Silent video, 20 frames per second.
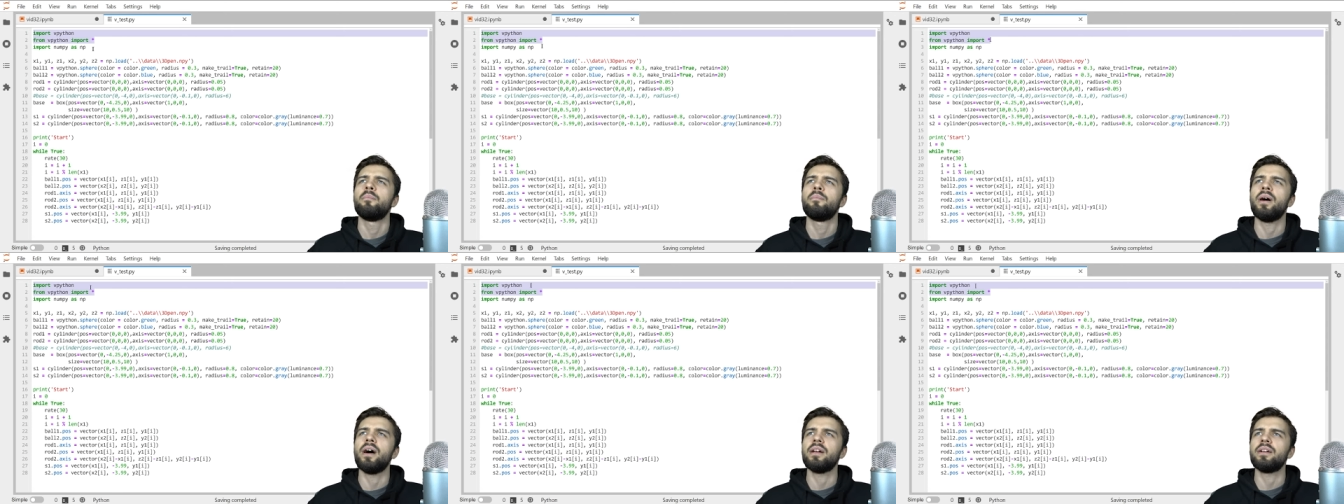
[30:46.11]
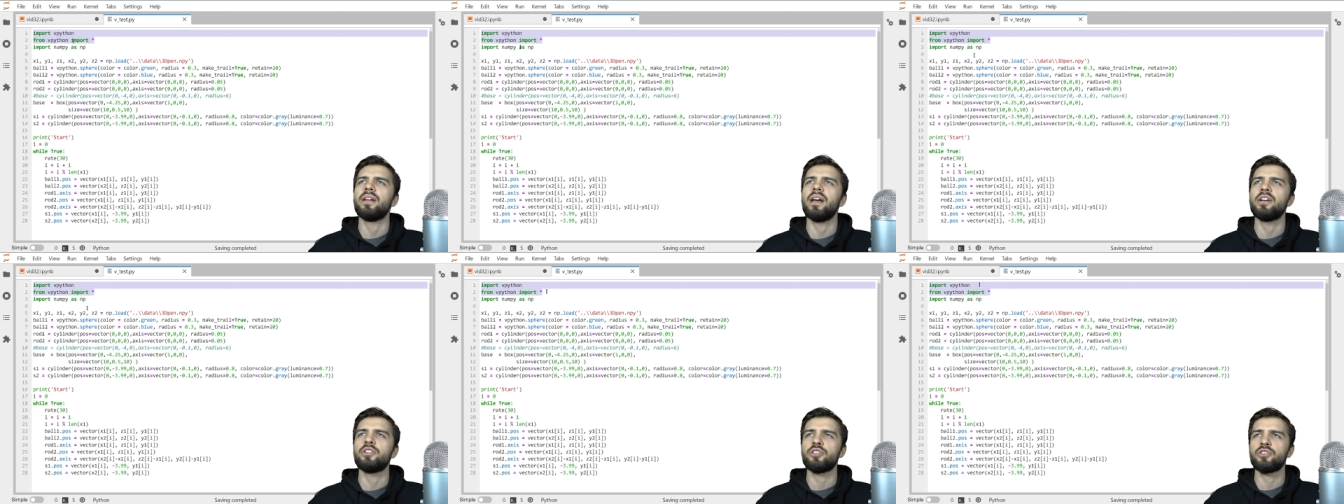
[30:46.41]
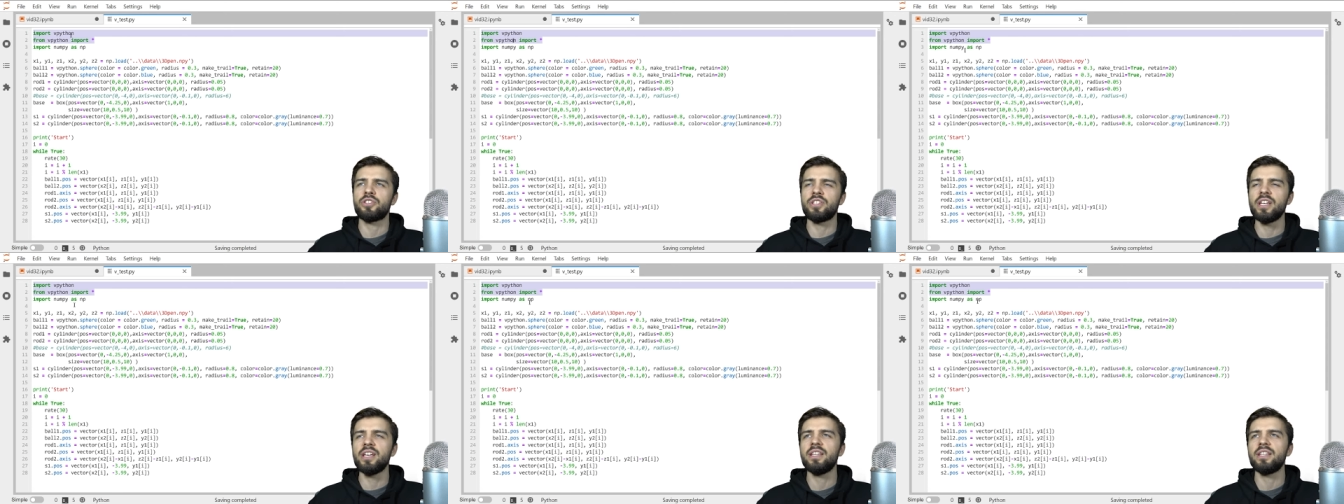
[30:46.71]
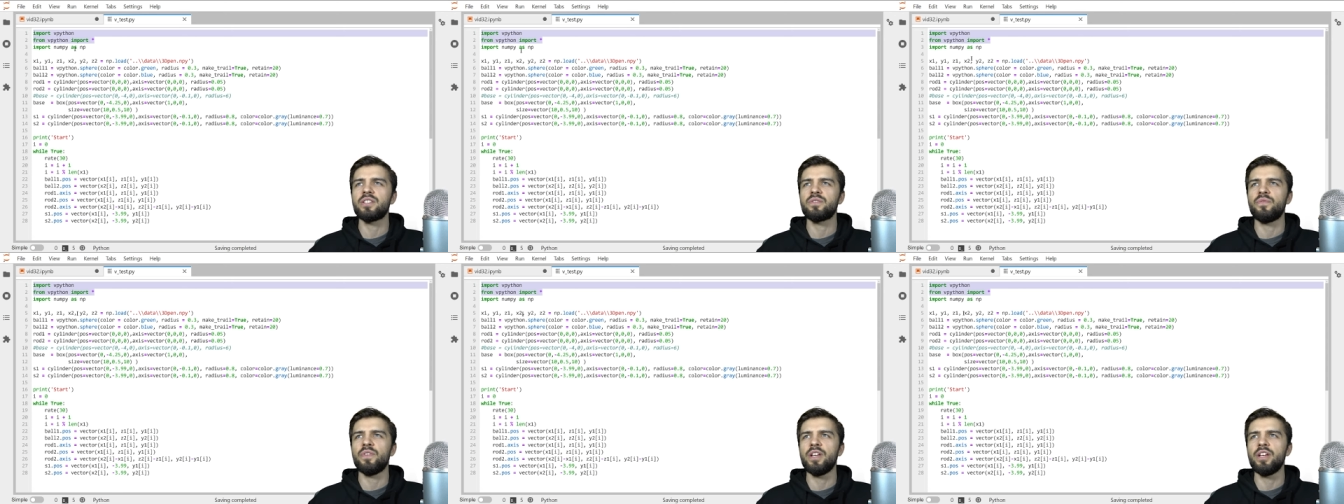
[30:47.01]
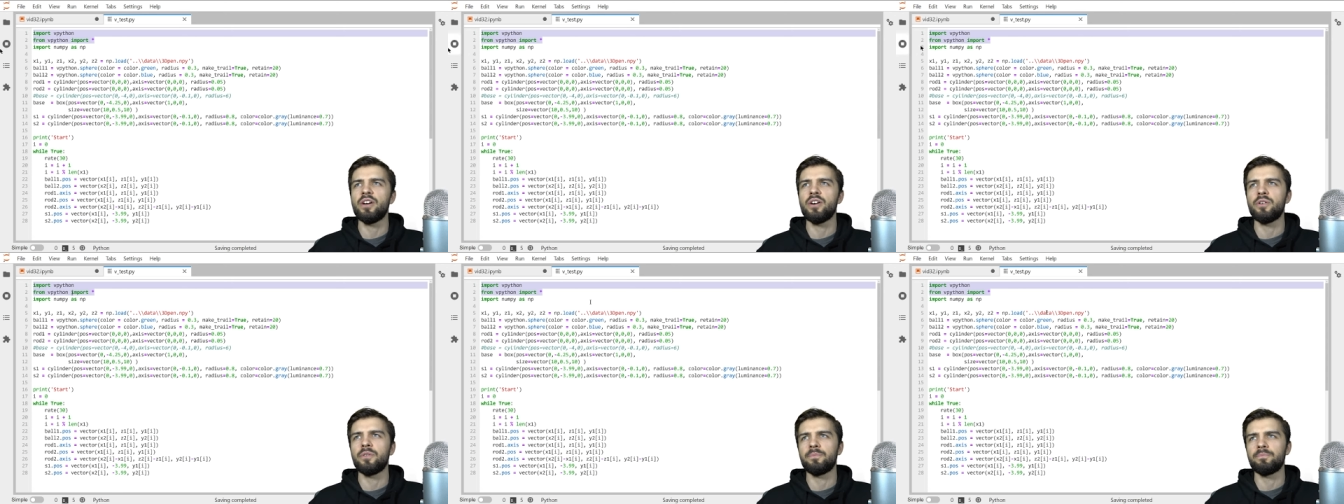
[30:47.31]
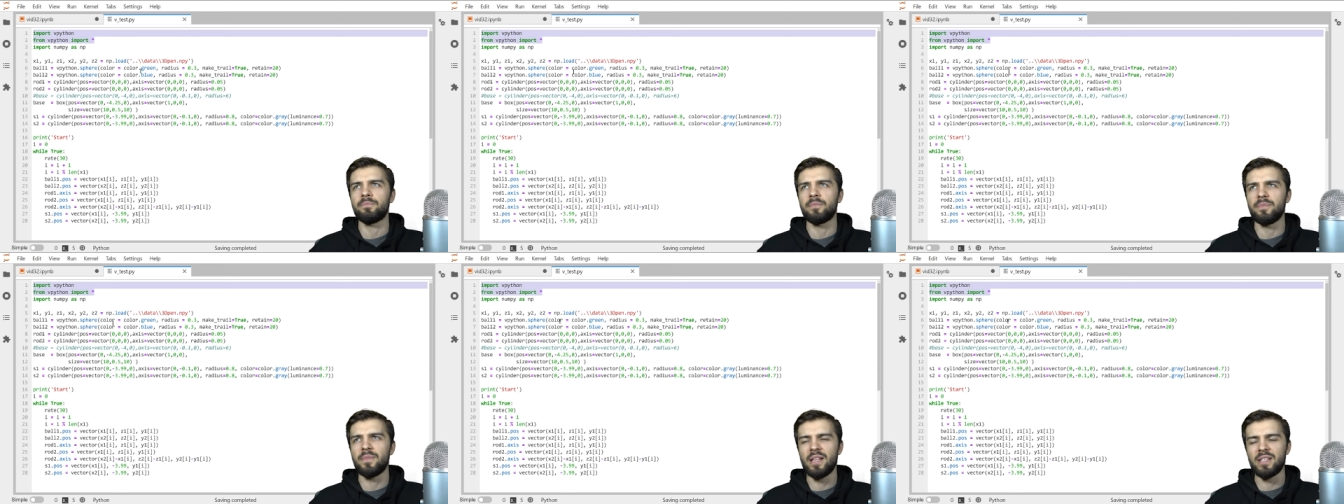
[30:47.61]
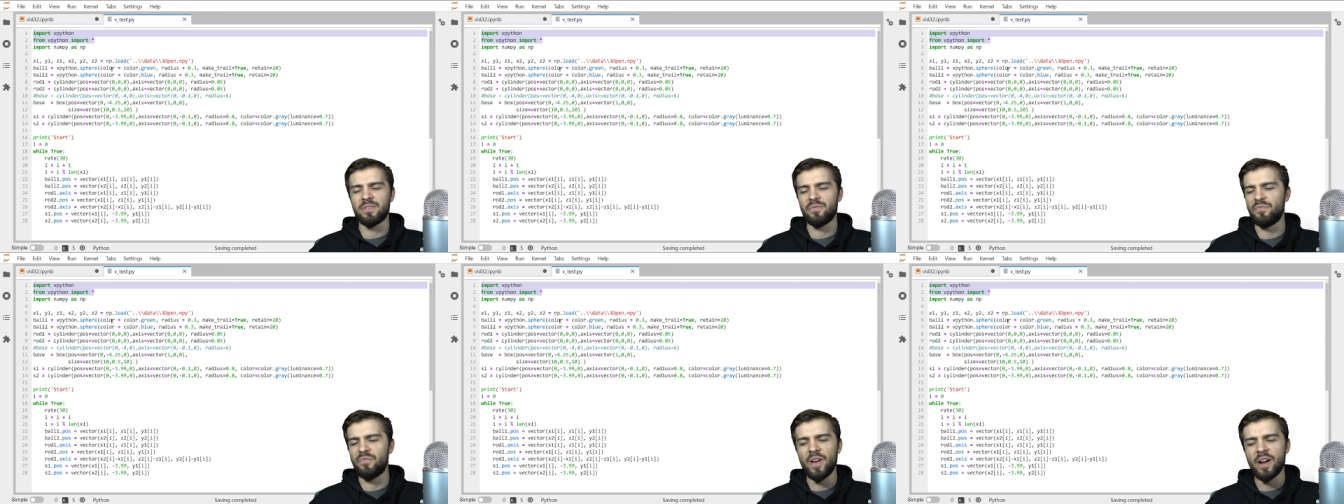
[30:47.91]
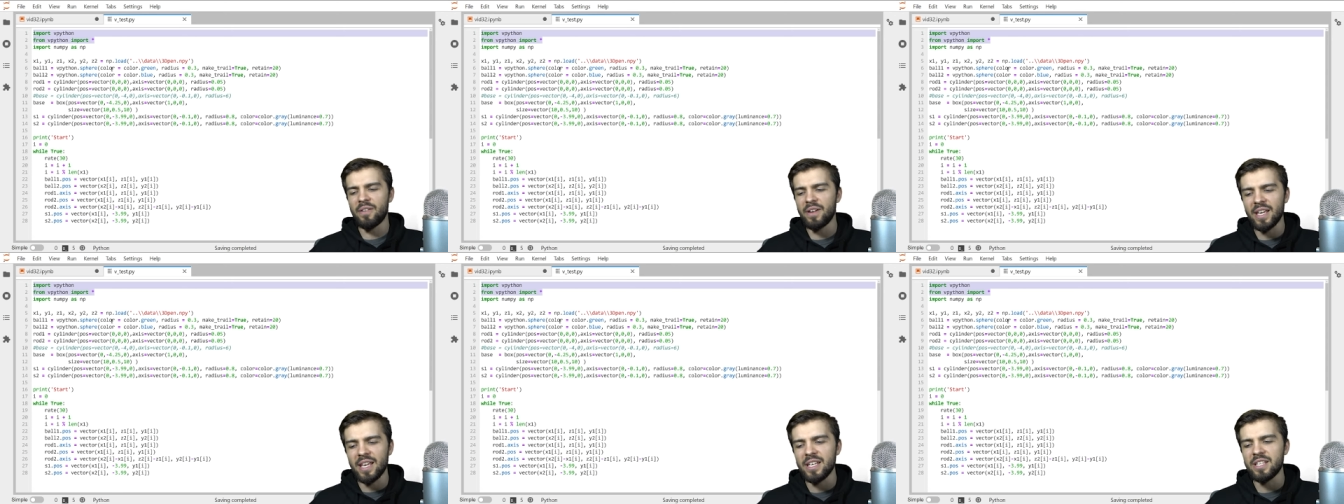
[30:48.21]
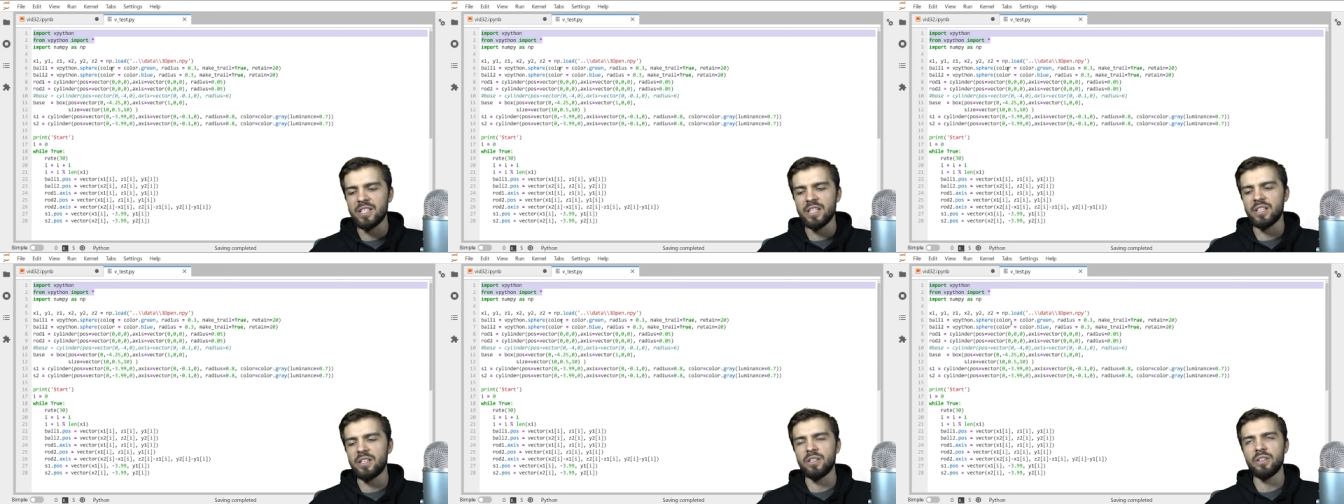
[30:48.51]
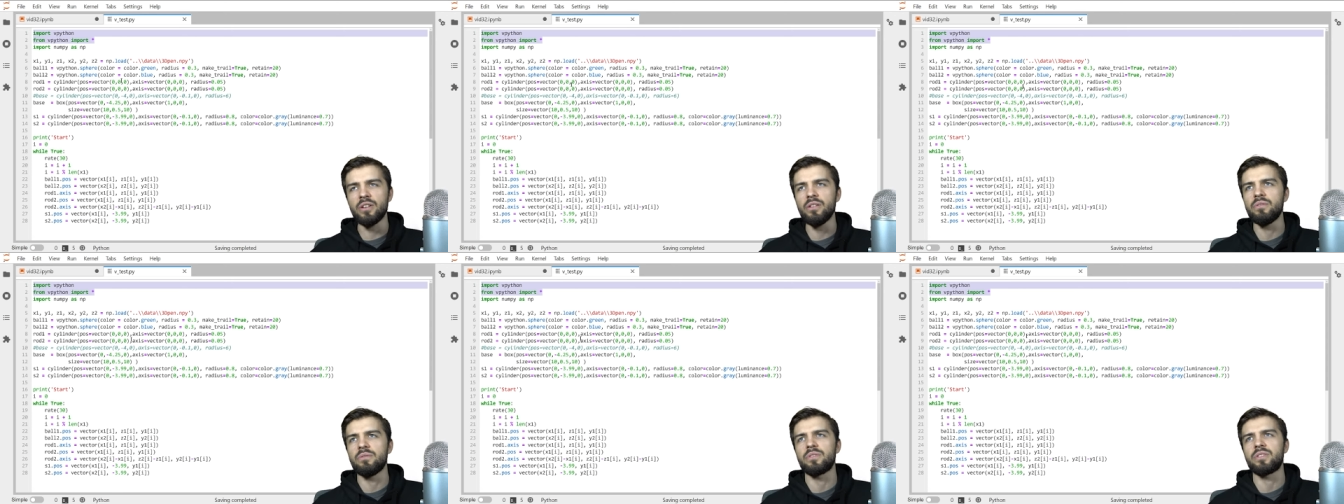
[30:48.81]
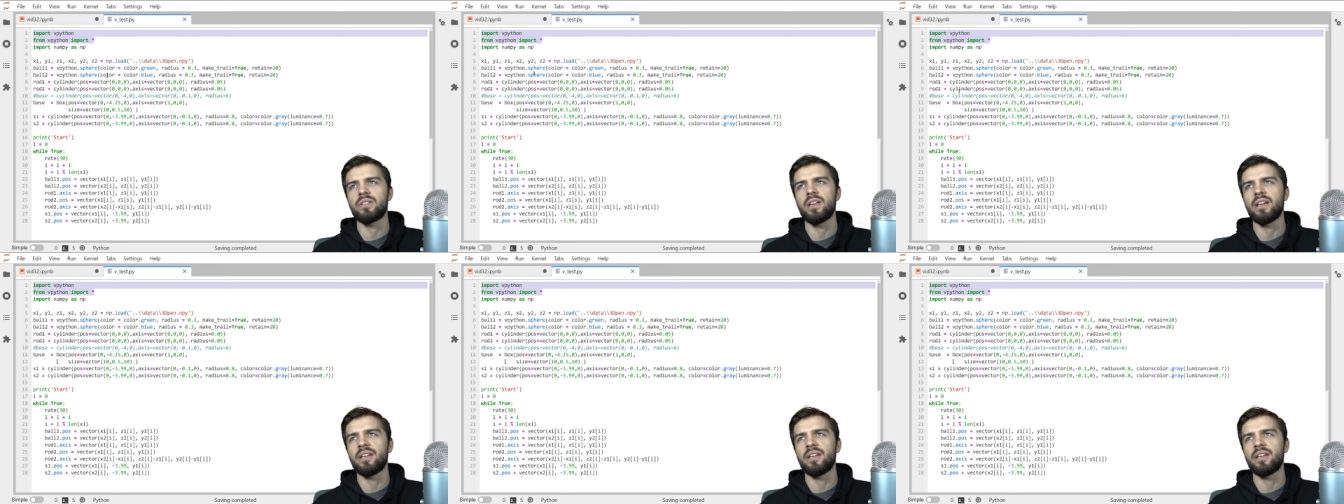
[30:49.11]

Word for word: But as you'll see in this video, it's very easy to use.